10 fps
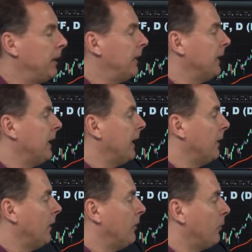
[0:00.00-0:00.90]
But
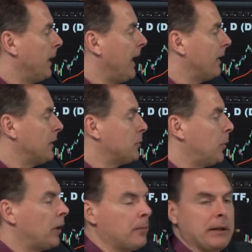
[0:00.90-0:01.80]
again, the reality is
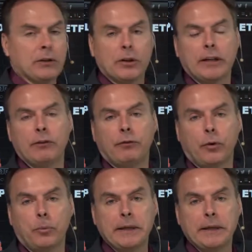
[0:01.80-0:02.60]
we're going to be looking for a